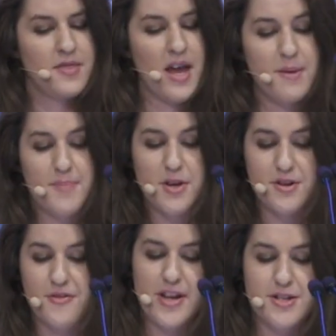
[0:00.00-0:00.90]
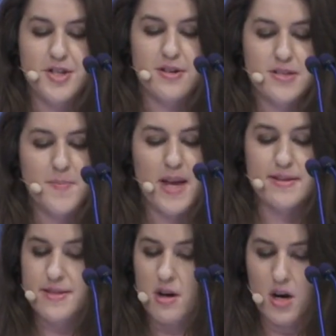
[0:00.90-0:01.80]
They build features
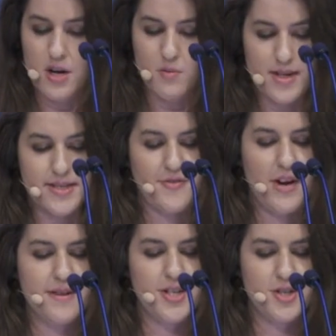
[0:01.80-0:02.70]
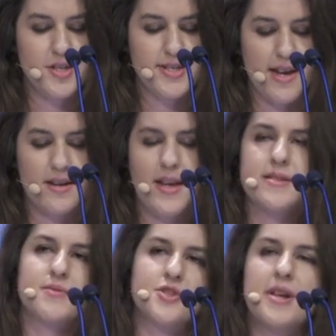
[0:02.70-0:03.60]
based on 1 to 5 teaching
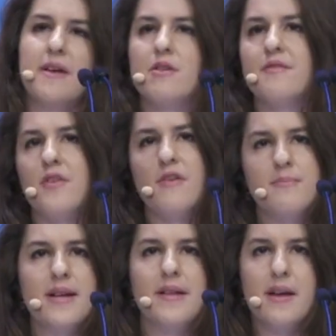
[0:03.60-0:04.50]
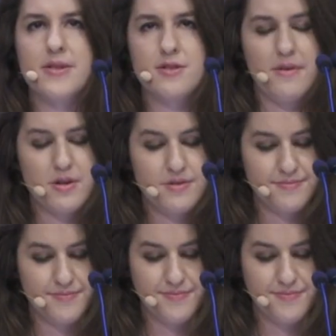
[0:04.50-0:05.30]
techniques, which never evolved by language level.